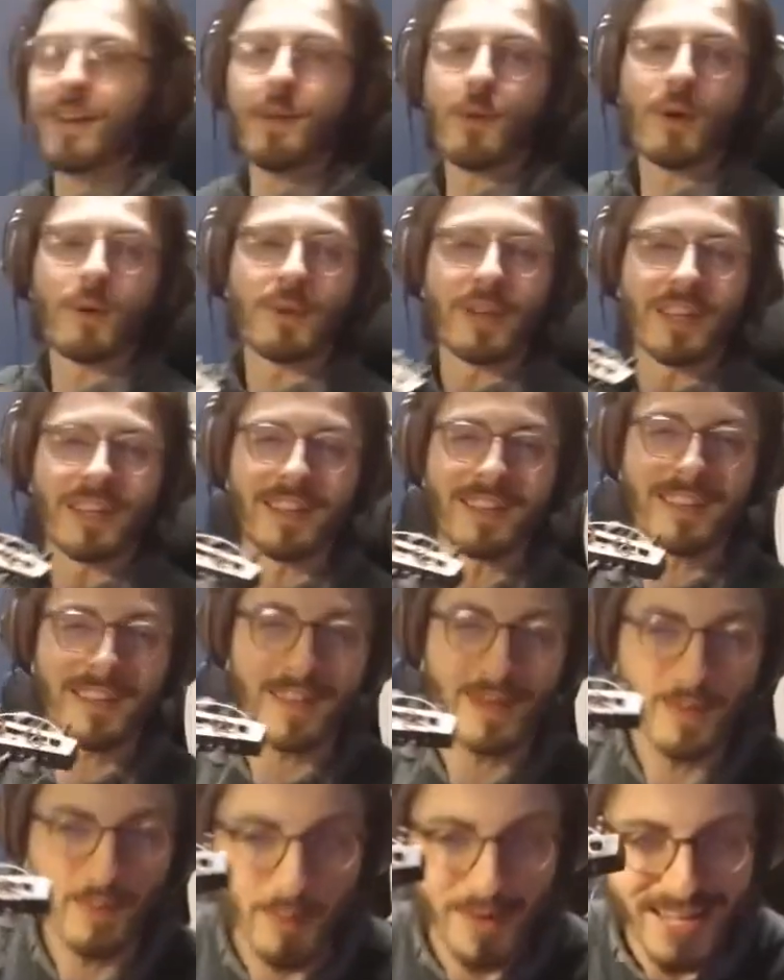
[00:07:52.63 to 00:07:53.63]
when
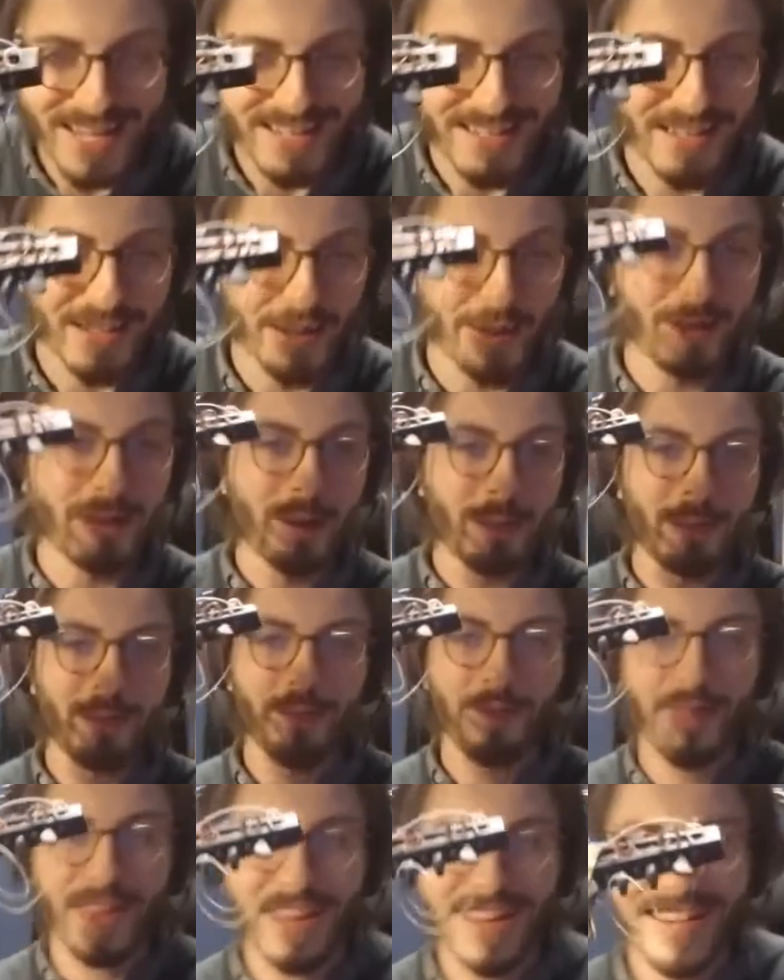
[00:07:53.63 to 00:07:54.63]
we get to Europe,
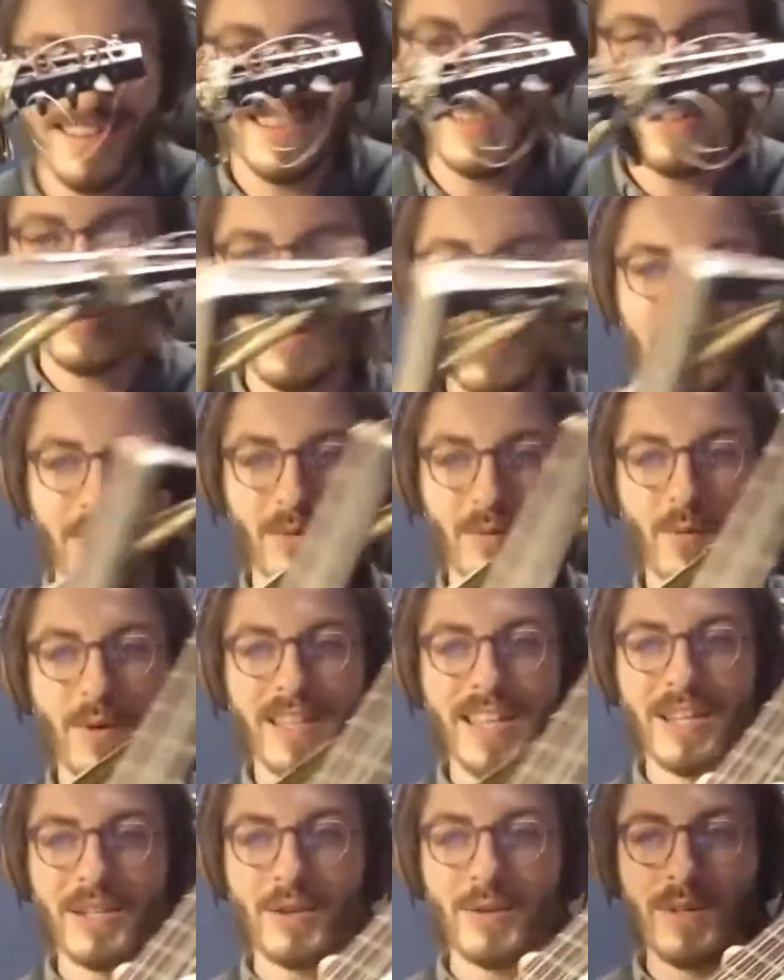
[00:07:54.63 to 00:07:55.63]
what
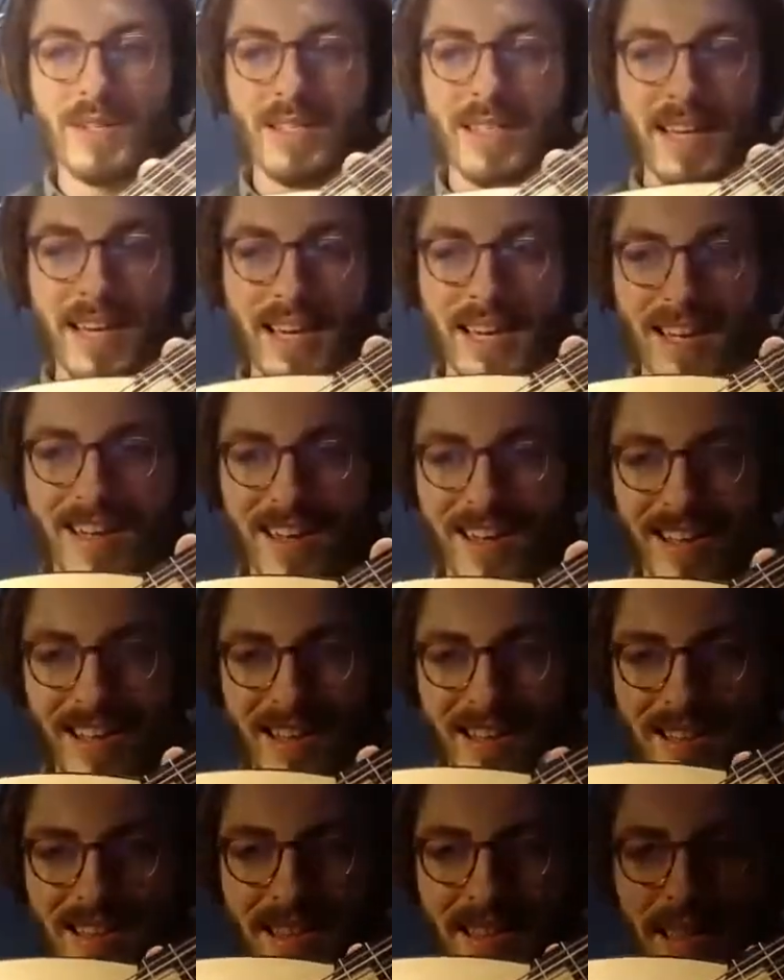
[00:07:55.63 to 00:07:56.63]
they do is they
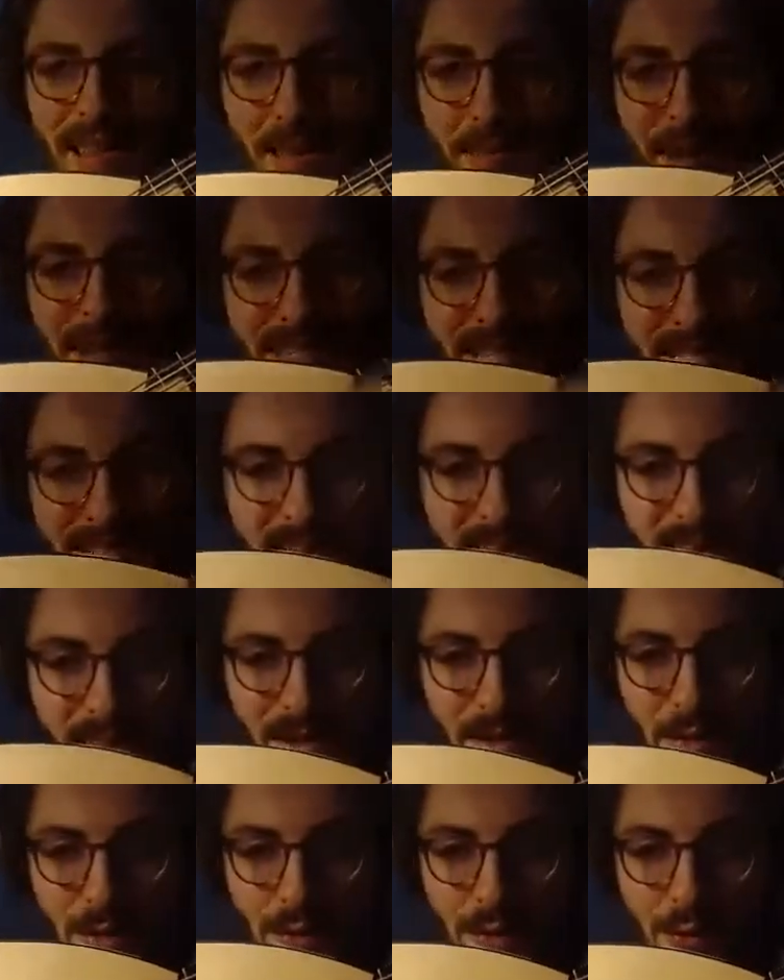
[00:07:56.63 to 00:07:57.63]
basically take
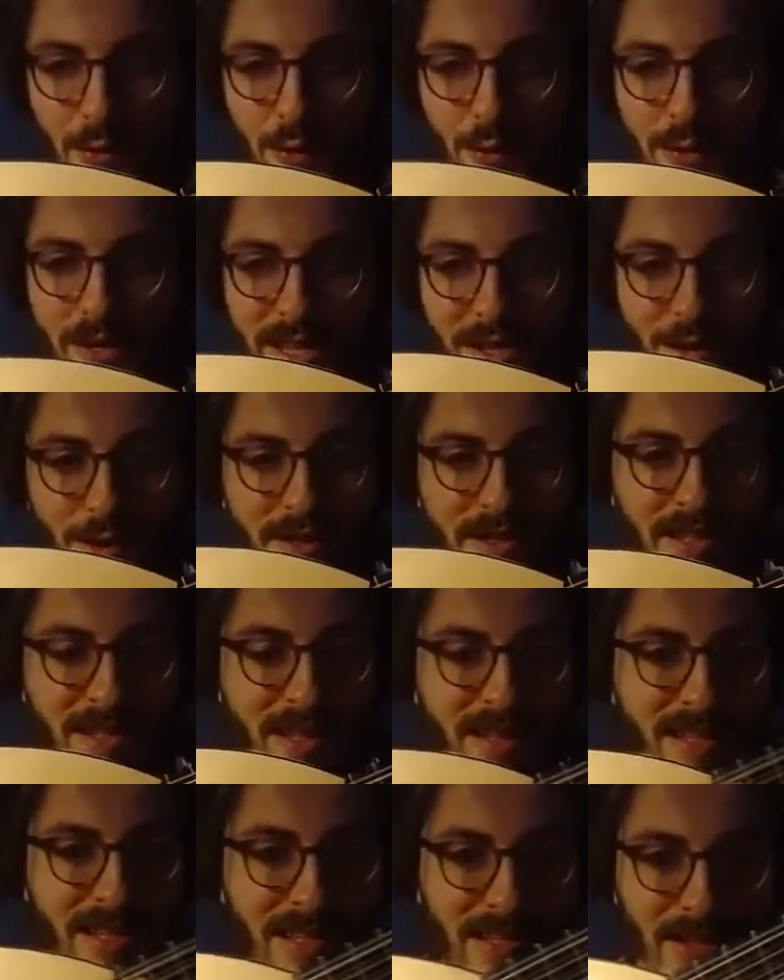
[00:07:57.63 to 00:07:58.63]
the oud and they turn it into
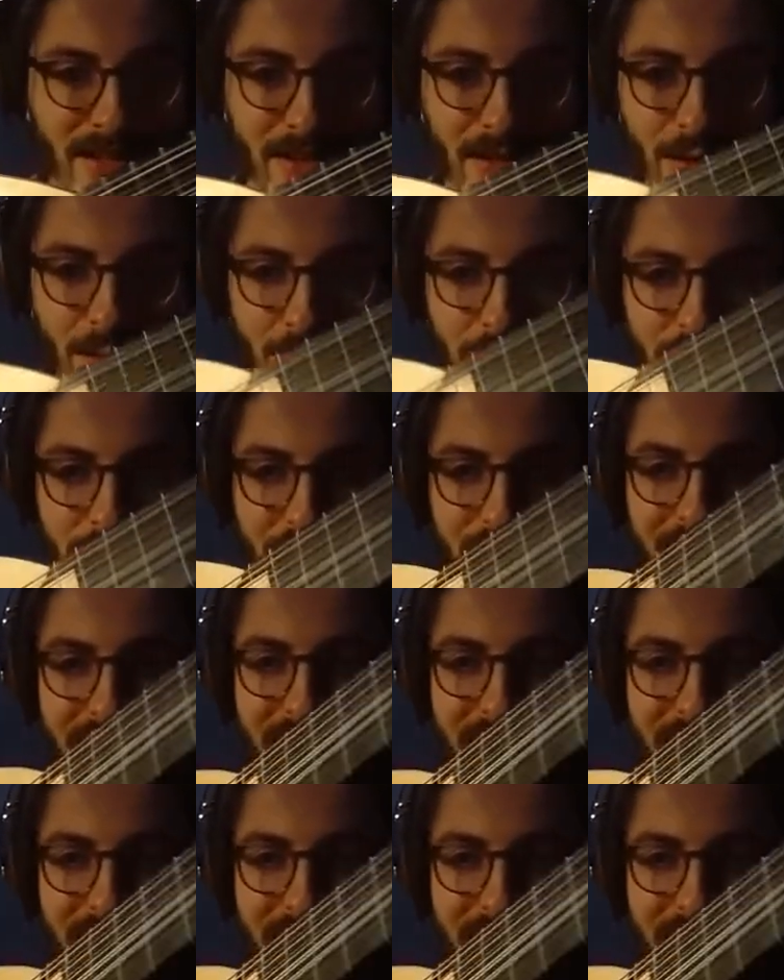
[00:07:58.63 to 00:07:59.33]
the lute.